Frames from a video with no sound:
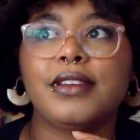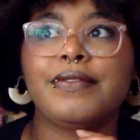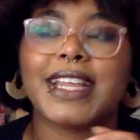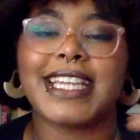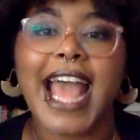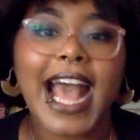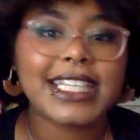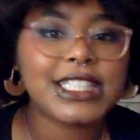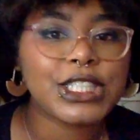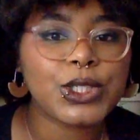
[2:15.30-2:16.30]

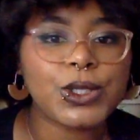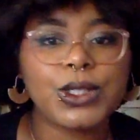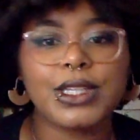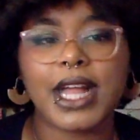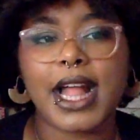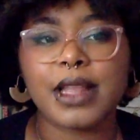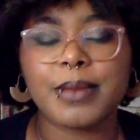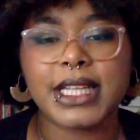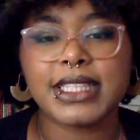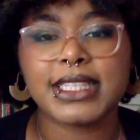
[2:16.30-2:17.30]
fantastical
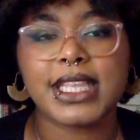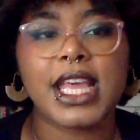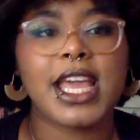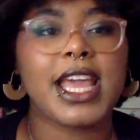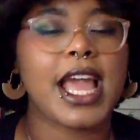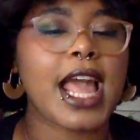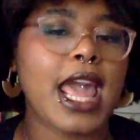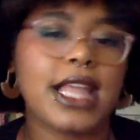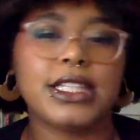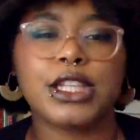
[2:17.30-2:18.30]
elements.
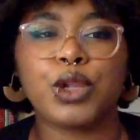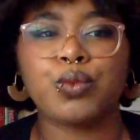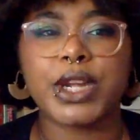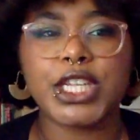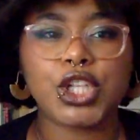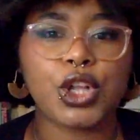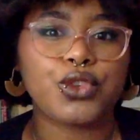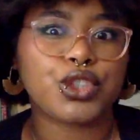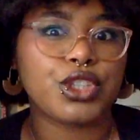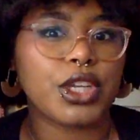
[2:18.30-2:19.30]
It reads
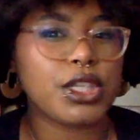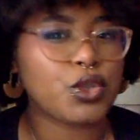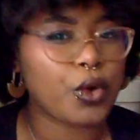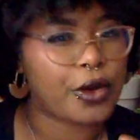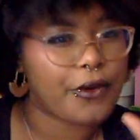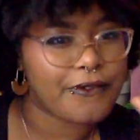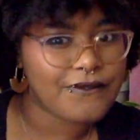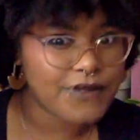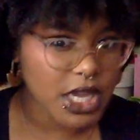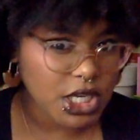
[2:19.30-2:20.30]
closer to historical
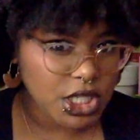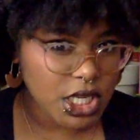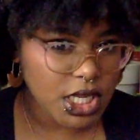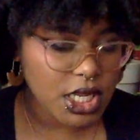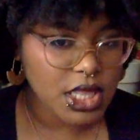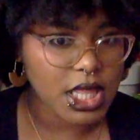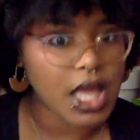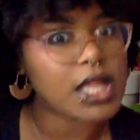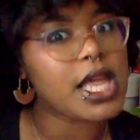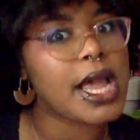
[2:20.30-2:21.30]
fiction.
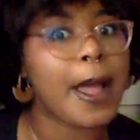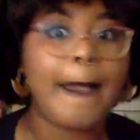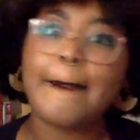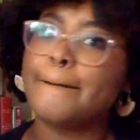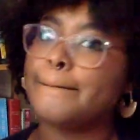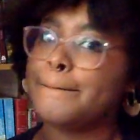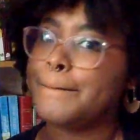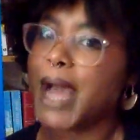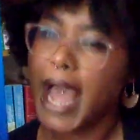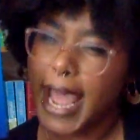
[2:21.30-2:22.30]
Think like
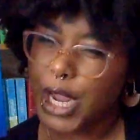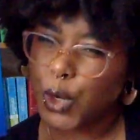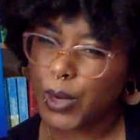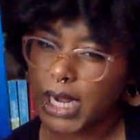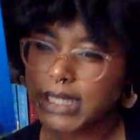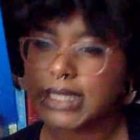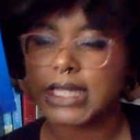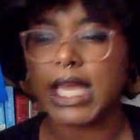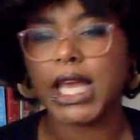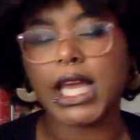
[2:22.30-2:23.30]
pirates,
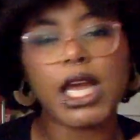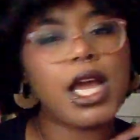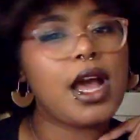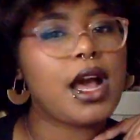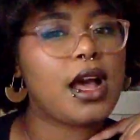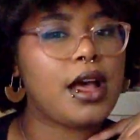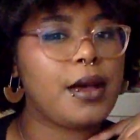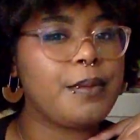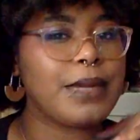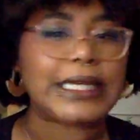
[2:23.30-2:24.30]
think
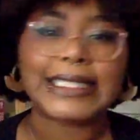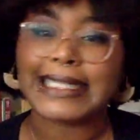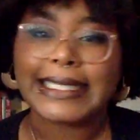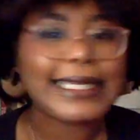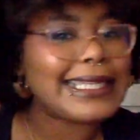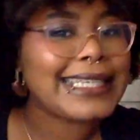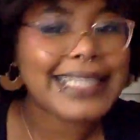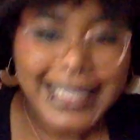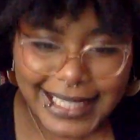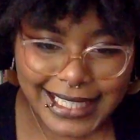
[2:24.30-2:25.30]

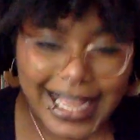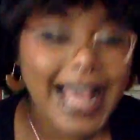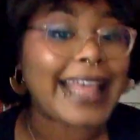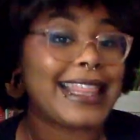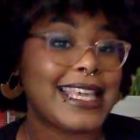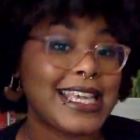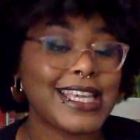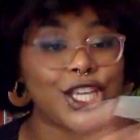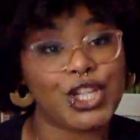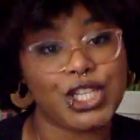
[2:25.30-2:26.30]
D&D. I
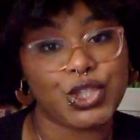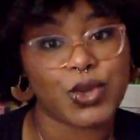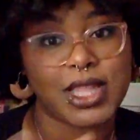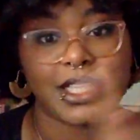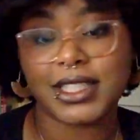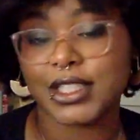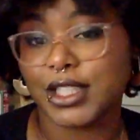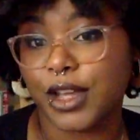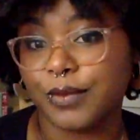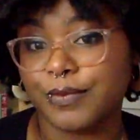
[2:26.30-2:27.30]
think you'll enjoy this.
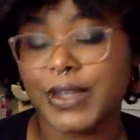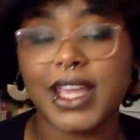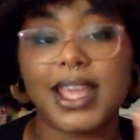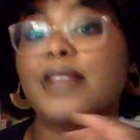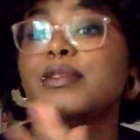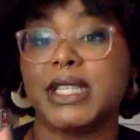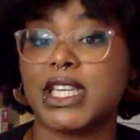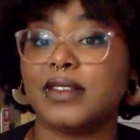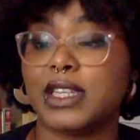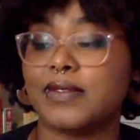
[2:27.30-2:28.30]
So it gives me
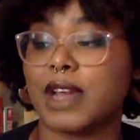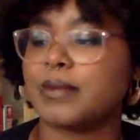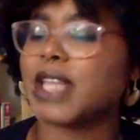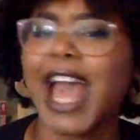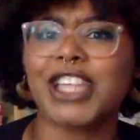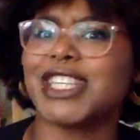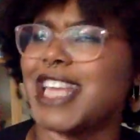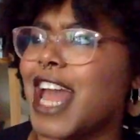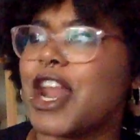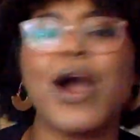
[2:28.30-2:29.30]
D&D vibes. Actually,
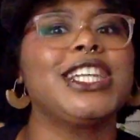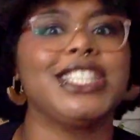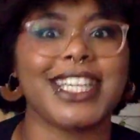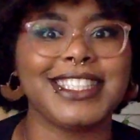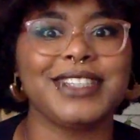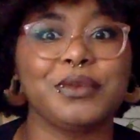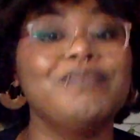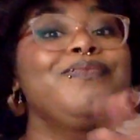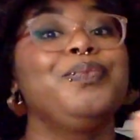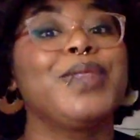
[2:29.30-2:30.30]
yeah, no,
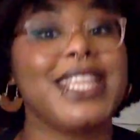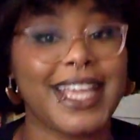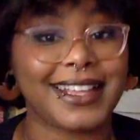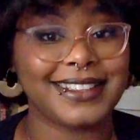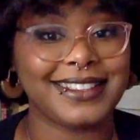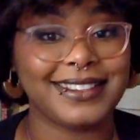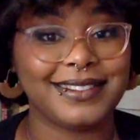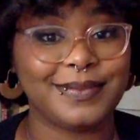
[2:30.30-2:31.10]
yes.